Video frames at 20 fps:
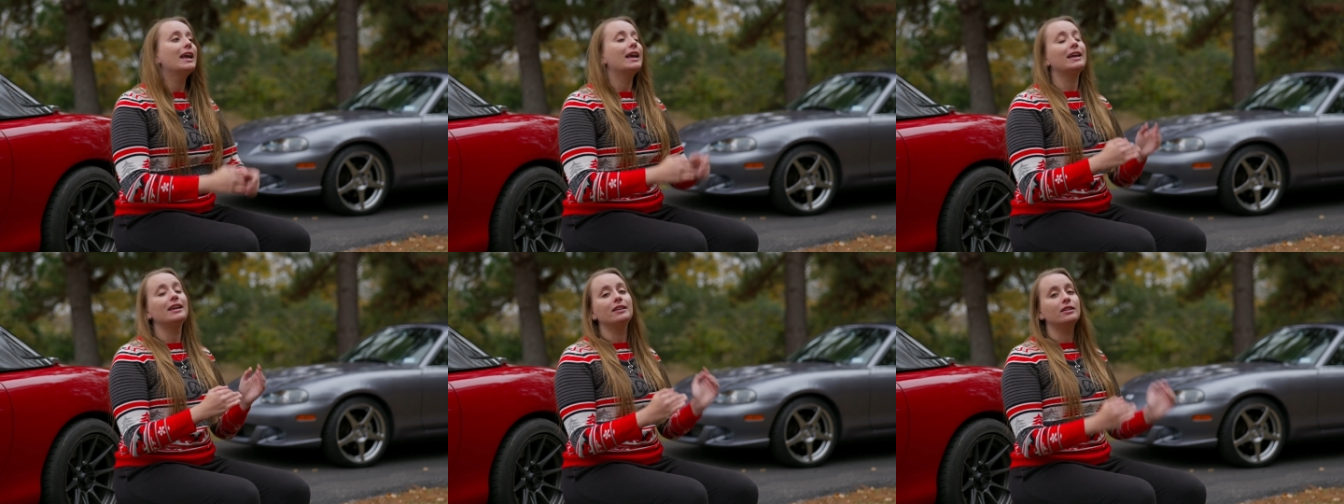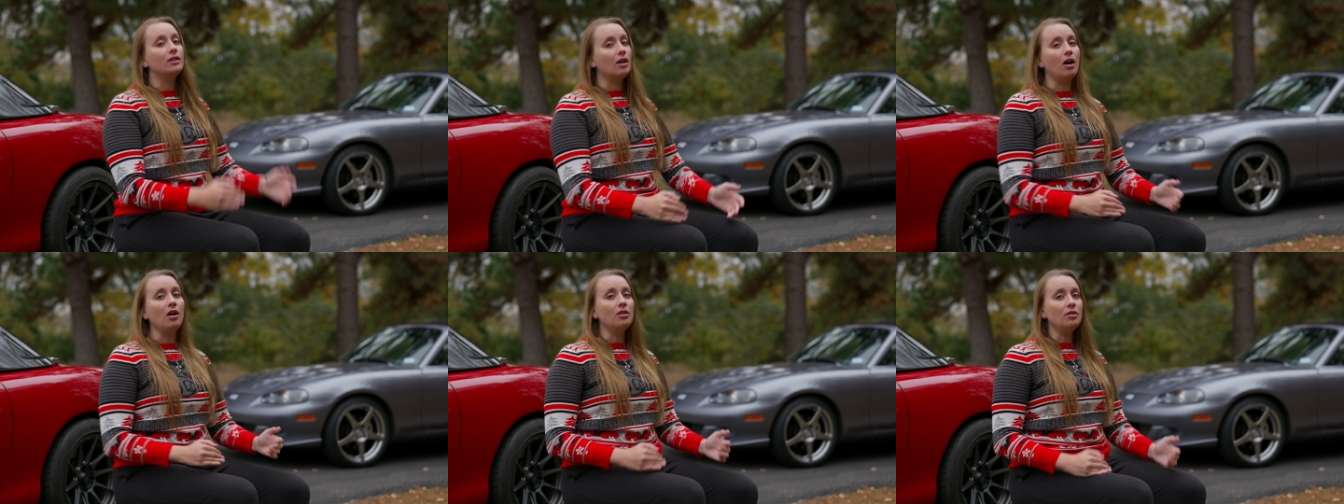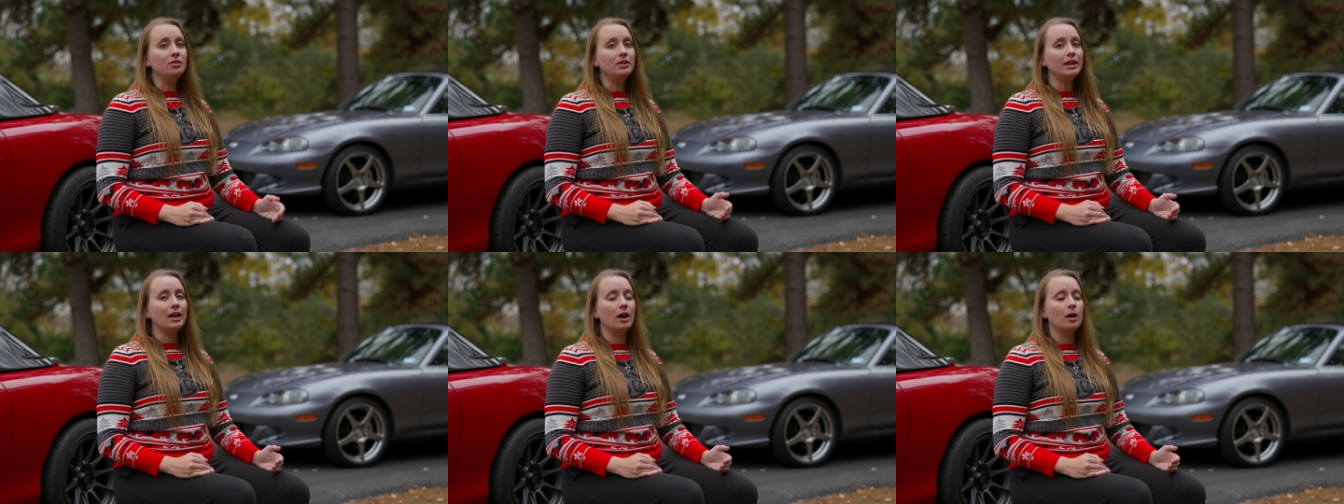it not
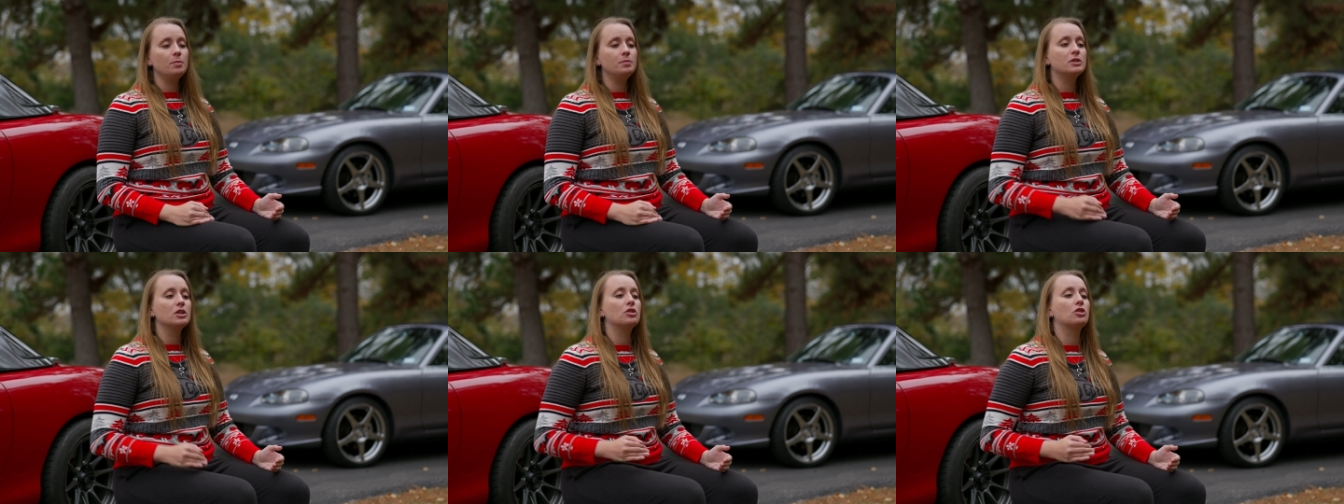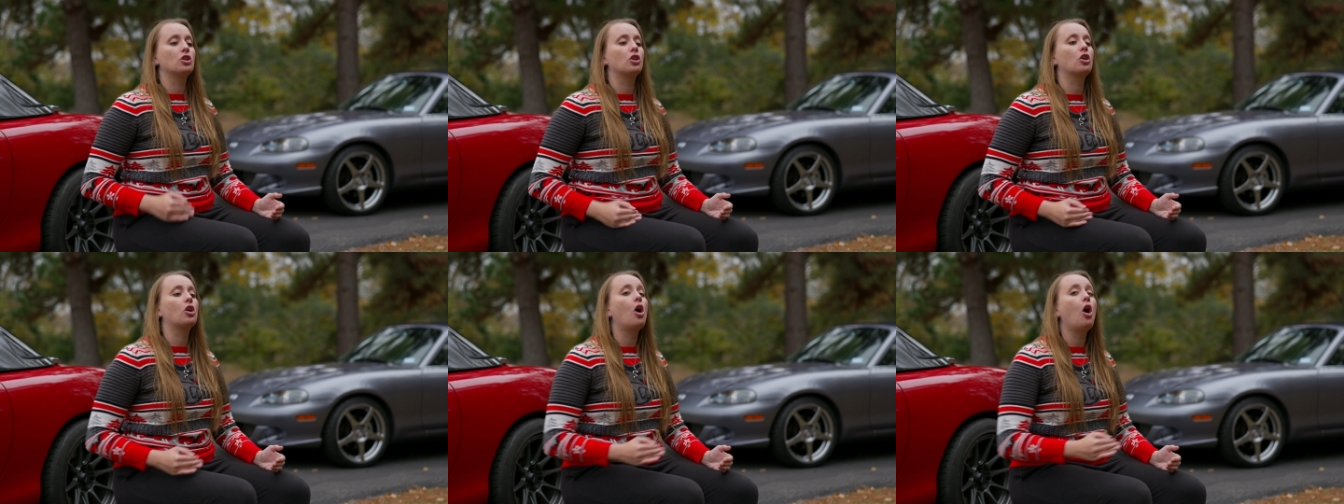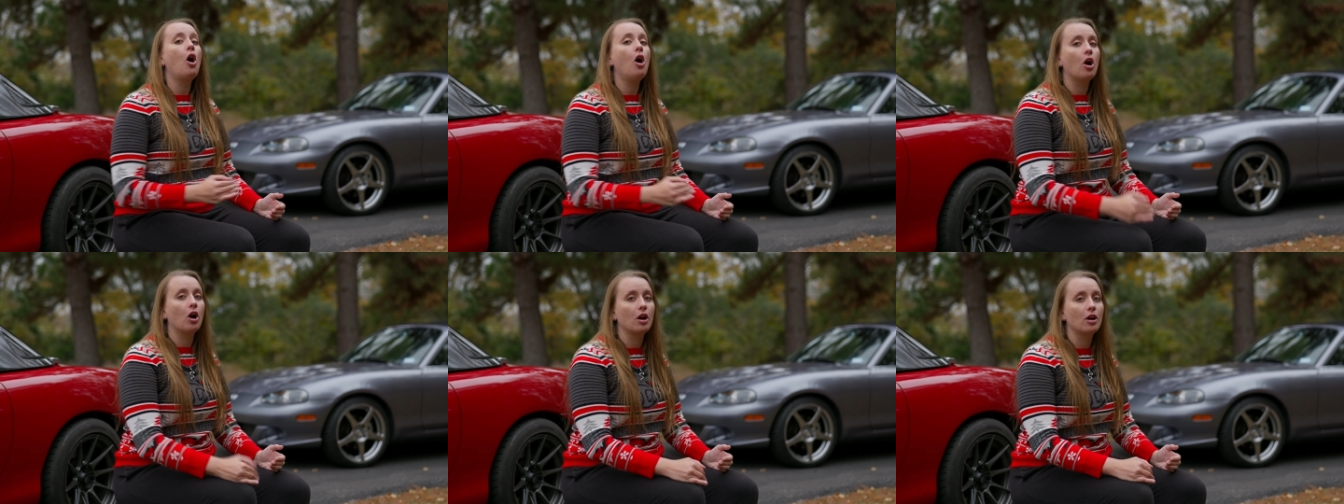only helps the
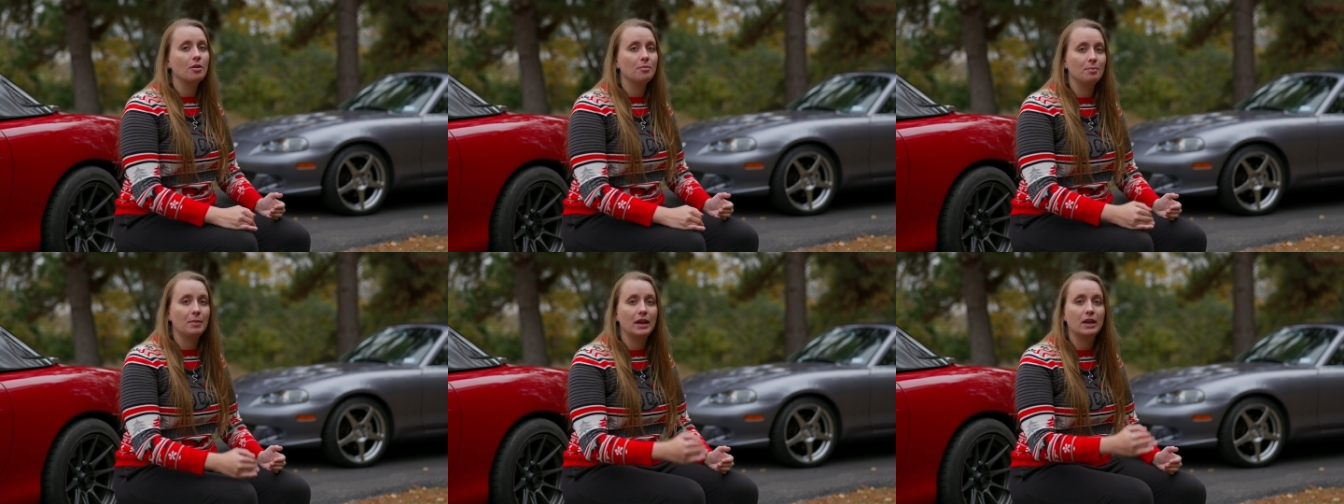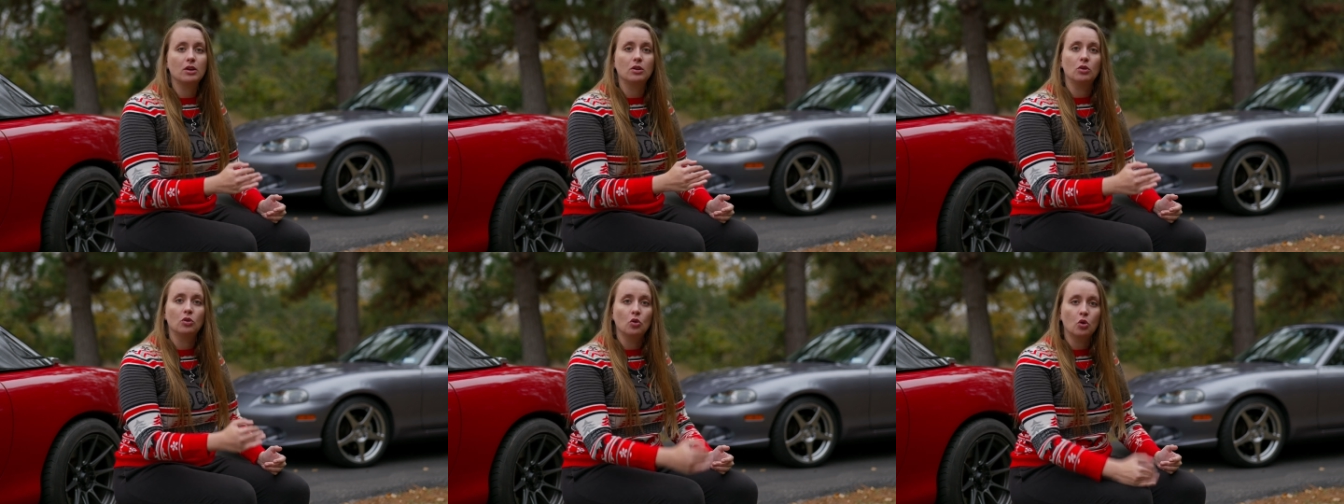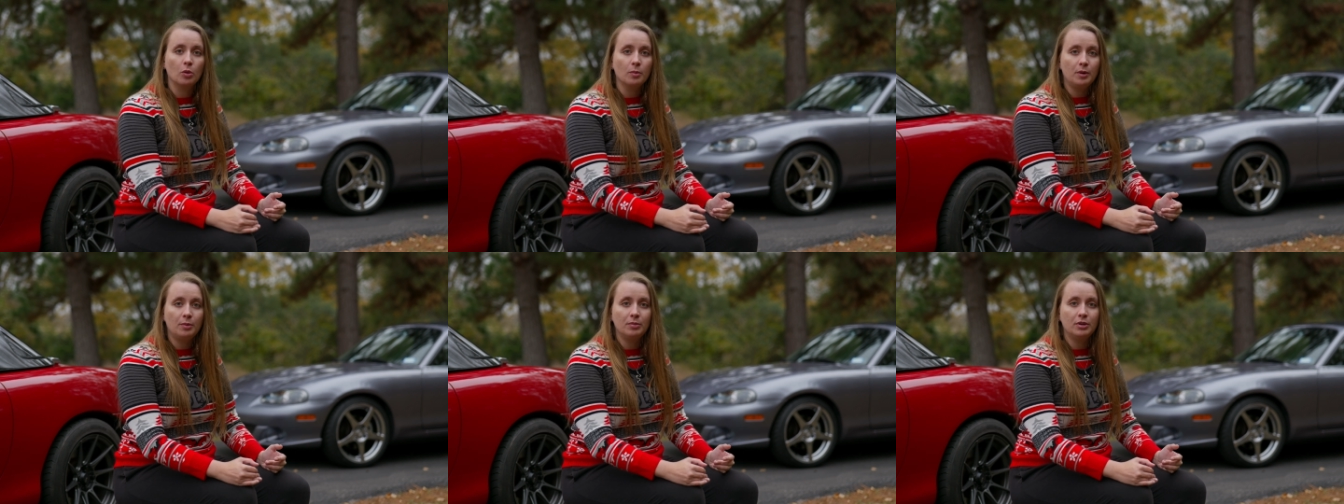car make normal